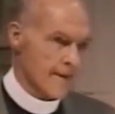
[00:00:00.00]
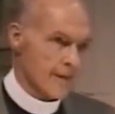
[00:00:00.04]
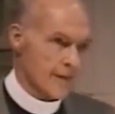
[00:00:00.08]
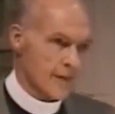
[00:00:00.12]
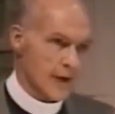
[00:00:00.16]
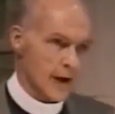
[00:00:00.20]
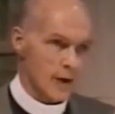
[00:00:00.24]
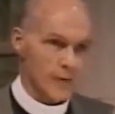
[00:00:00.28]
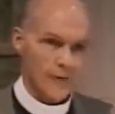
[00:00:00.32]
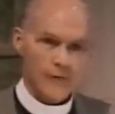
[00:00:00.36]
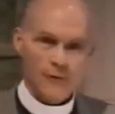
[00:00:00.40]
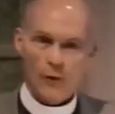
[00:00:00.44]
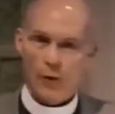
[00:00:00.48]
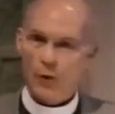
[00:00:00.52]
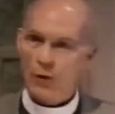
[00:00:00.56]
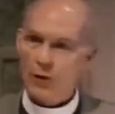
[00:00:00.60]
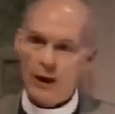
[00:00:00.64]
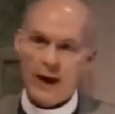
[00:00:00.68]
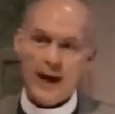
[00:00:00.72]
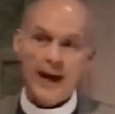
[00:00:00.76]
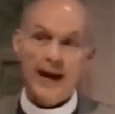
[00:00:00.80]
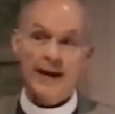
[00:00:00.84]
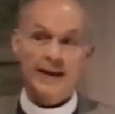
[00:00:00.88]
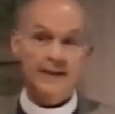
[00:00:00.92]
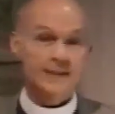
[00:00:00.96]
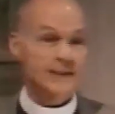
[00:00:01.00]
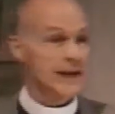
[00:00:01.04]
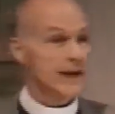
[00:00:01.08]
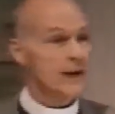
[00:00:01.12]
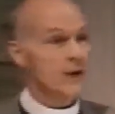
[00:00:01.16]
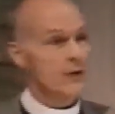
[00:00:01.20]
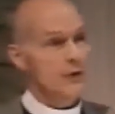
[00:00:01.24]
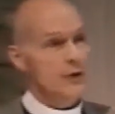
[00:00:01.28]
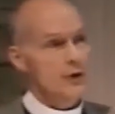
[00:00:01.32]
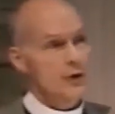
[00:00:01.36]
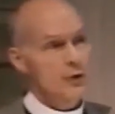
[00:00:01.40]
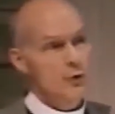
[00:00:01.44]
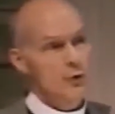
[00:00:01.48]
Therefore, I
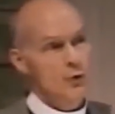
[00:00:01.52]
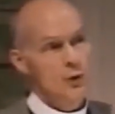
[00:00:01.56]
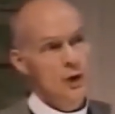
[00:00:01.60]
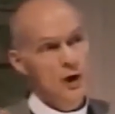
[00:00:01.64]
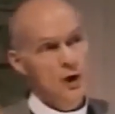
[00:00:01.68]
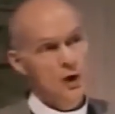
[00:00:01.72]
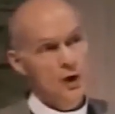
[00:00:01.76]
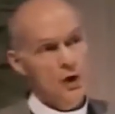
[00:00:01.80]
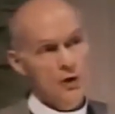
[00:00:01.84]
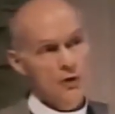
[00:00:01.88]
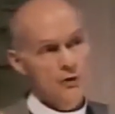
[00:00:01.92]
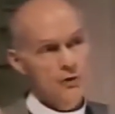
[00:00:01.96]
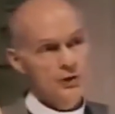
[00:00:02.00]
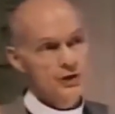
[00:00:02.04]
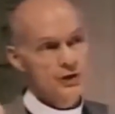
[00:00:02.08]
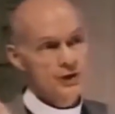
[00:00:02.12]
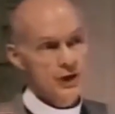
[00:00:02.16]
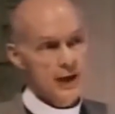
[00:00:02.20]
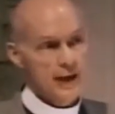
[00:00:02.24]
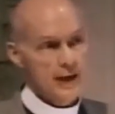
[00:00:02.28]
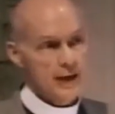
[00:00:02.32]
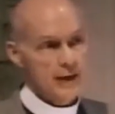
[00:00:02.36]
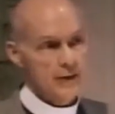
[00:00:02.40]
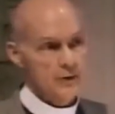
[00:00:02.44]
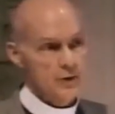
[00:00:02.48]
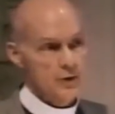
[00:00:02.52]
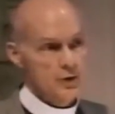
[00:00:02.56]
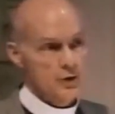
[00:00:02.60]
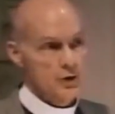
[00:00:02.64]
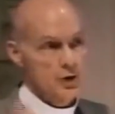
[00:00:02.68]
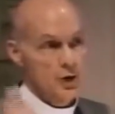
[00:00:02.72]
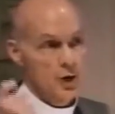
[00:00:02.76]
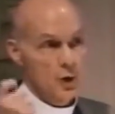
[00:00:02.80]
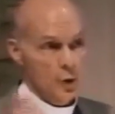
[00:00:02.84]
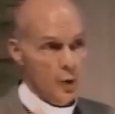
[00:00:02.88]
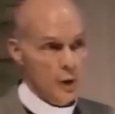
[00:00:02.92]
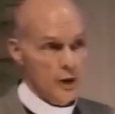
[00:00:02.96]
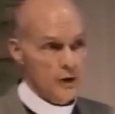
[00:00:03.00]
tell you, her
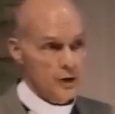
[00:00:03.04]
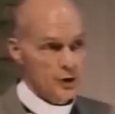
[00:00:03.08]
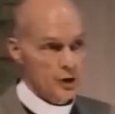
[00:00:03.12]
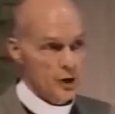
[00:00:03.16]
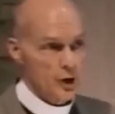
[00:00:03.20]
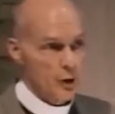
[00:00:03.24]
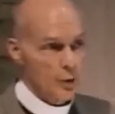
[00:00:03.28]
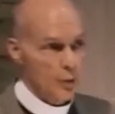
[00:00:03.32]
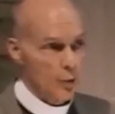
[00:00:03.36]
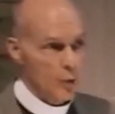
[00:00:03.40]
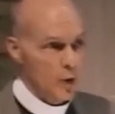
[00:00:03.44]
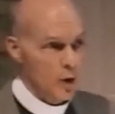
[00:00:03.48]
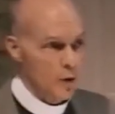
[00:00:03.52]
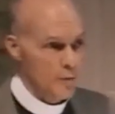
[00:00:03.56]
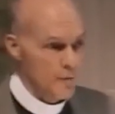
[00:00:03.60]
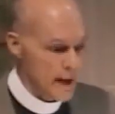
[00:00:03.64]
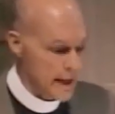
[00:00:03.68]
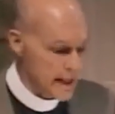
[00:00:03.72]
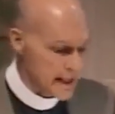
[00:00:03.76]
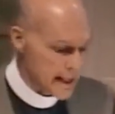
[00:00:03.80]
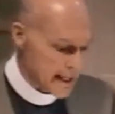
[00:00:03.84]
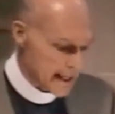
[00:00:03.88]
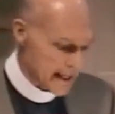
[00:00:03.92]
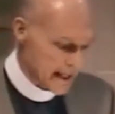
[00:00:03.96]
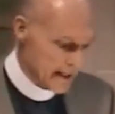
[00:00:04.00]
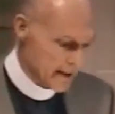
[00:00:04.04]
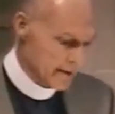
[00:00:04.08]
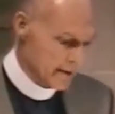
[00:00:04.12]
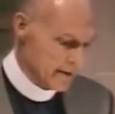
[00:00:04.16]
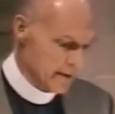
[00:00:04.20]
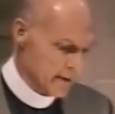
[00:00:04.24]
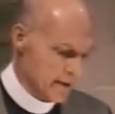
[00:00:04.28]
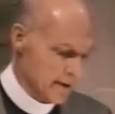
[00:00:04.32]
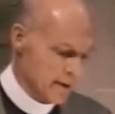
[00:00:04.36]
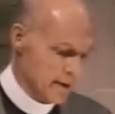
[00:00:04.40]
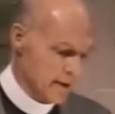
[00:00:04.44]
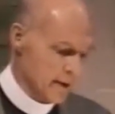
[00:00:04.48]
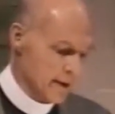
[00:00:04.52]
sins, which were many,
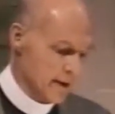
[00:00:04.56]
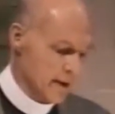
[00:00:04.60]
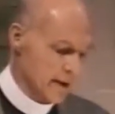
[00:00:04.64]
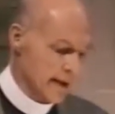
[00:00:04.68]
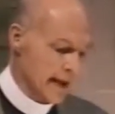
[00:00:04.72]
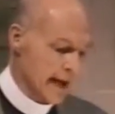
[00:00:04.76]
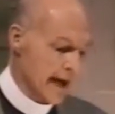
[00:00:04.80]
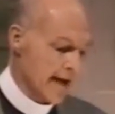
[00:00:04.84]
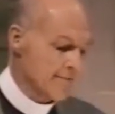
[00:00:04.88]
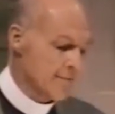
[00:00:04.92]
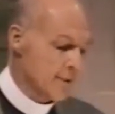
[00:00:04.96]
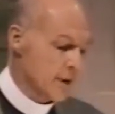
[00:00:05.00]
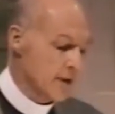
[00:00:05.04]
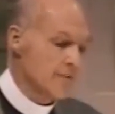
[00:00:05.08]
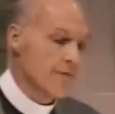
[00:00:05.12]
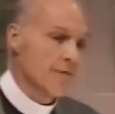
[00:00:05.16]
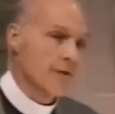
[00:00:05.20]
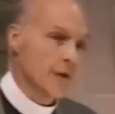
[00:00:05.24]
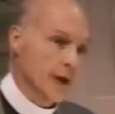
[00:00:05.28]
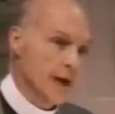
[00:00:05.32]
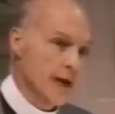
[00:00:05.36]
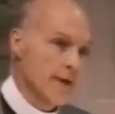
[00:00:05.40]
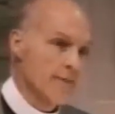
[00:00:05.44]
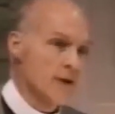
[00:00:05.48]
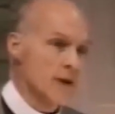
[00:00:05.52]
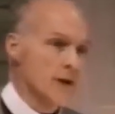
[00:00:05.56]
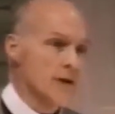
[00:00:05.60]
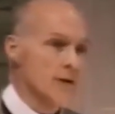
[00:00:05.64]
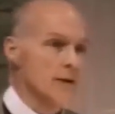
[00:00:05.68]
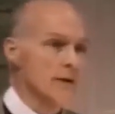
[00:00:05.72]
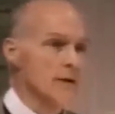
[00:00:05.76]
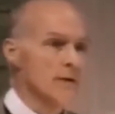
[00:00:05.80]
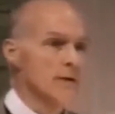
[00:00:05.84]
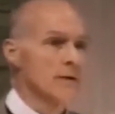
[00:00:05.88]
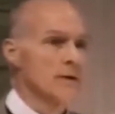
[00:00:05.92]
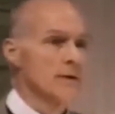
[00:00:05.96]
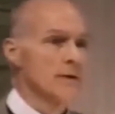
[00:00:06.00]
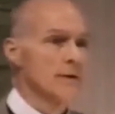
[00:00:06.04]
have been forgiven.
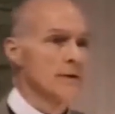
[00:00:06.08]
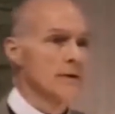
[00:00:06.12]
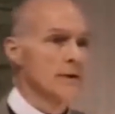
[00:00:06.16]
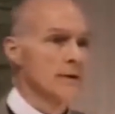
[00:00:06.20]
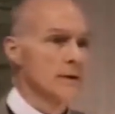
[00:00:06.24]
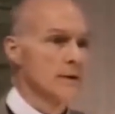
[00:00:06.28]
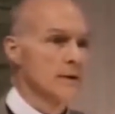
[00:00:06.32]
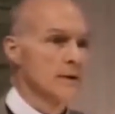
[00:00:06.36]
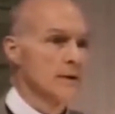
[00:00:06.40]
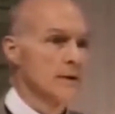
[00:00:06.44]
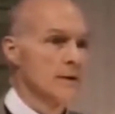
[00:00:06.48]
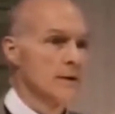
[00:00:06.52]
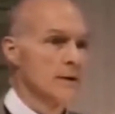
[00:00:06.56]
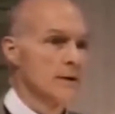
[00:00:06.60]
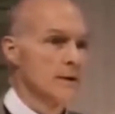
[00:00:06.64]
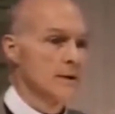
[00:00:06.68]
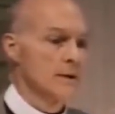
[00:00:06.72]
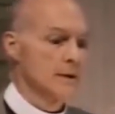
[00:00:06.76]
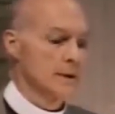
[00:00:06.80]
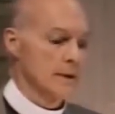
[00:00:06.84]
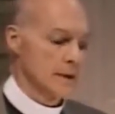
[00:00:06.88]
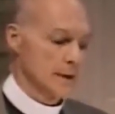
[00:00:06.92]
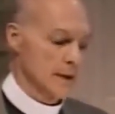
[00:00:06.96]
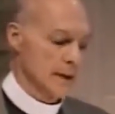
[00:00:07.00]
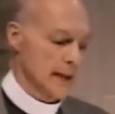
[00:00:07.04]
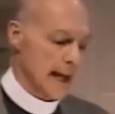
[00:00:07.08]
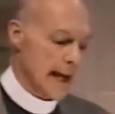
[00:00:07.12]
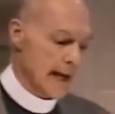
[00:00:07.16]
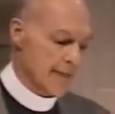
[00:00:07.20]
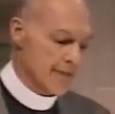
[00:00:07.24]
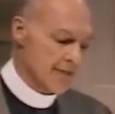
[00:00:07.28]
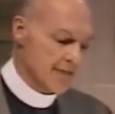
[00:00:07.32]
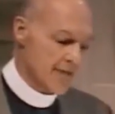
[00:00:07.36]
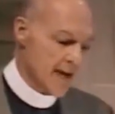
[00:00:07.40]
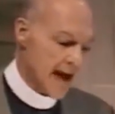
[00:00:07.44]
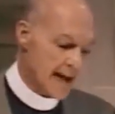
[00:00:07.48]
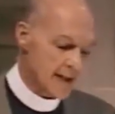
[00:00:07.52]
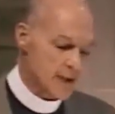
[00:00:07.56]

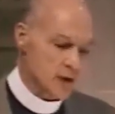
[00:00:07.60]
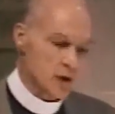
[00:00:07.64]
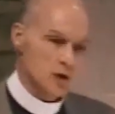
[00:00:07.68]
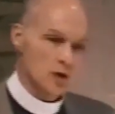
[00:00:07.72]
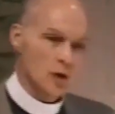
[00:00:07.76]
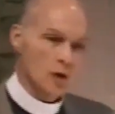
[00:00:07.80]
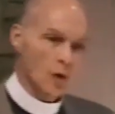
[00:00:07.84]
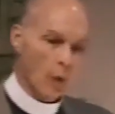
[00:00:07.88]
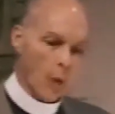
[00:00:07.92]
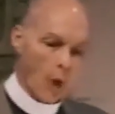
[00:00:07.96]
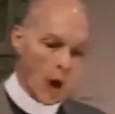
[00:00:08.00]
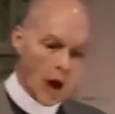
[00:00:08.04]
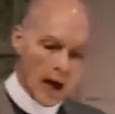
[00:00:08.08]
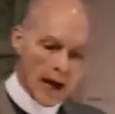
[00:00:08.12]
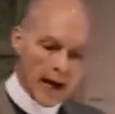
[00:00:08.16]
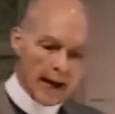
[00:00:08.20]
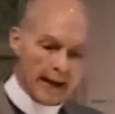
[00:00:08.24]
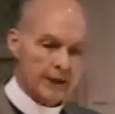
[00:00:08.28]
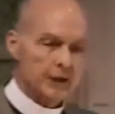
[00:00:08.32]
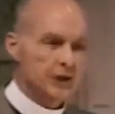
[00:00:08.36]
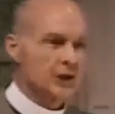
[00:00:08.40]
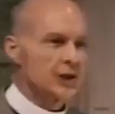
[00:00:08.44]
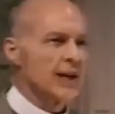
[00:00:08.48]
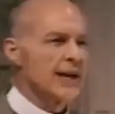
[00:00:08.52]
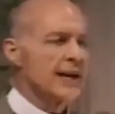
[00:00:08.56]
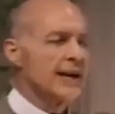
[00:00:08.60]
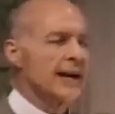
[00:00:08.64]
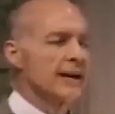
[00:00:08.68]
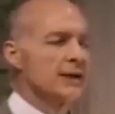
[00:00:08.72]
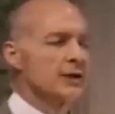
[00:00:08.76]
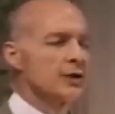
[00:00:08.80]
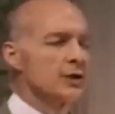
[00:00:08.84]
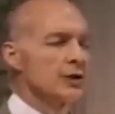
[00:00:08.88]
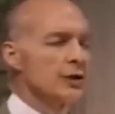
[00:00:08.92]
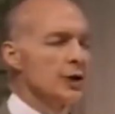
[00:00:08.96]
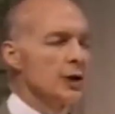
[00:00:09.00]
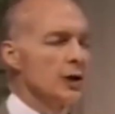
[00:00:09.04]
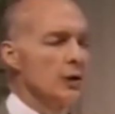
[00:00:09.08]
And that's why she has
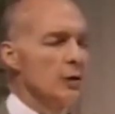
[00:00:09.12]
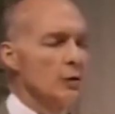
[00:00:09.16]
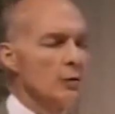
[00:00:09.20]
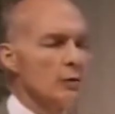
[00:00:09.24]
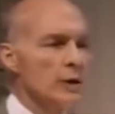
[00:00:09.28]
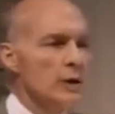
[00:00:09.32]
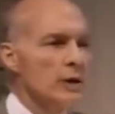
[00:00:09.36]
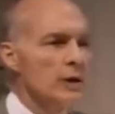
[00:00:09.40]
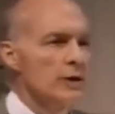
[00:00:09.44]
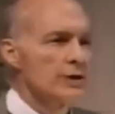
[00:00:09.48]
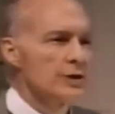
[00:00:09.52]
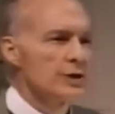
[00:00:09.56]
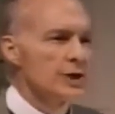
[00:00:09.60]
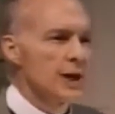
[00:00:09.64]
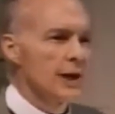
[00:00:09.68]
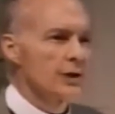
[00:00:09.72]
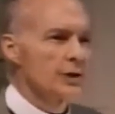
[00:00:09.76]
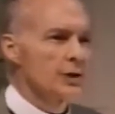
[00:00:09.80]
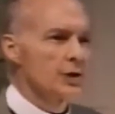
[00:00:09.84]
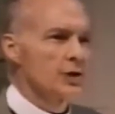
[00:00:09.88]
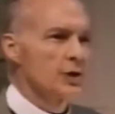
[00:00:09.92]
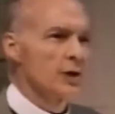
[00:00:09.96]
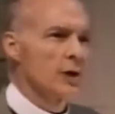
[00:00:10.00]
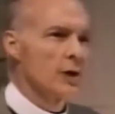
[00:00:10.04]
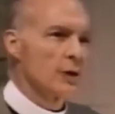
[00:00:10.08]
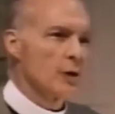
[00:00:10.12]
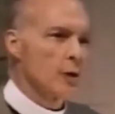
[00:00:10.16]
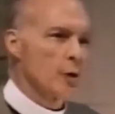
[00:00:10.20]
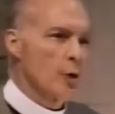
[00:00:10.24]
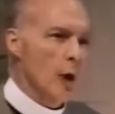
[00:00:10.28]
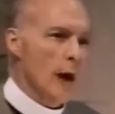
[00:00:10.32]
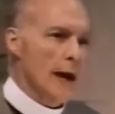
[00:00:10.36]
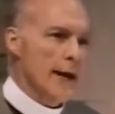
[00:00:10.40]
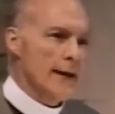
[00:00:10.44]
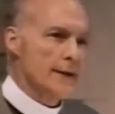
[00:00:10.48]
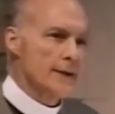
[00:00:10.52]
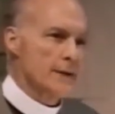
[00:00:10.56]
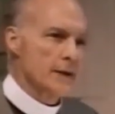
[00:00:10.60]
shown such
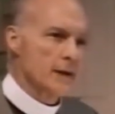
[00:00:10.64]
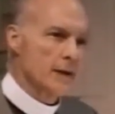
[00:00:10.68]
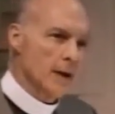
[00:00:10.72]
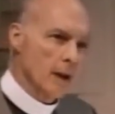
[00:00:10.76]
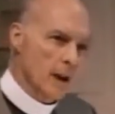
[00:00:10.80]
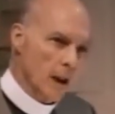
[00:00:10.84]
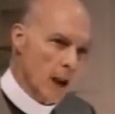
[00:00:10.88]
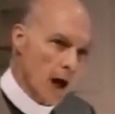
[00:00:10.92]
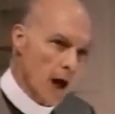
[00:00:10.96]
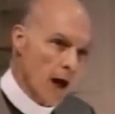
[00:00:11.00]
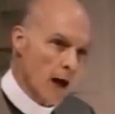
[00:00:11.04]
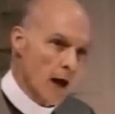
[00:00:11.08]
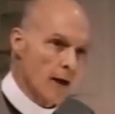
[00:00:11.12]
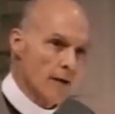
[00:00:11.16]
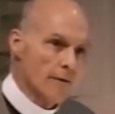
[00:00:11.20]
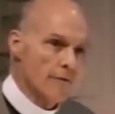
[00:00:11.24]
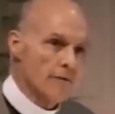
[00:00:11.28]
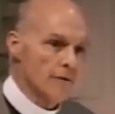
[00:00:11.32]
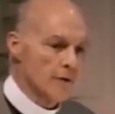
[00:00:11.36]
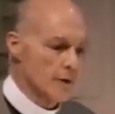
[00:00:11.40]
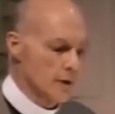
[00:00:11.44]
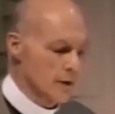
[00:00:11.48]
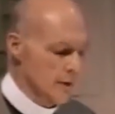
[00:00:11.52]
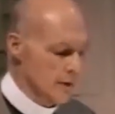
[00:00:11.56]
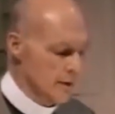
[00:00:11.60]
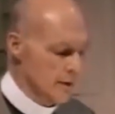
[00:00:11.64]
great love.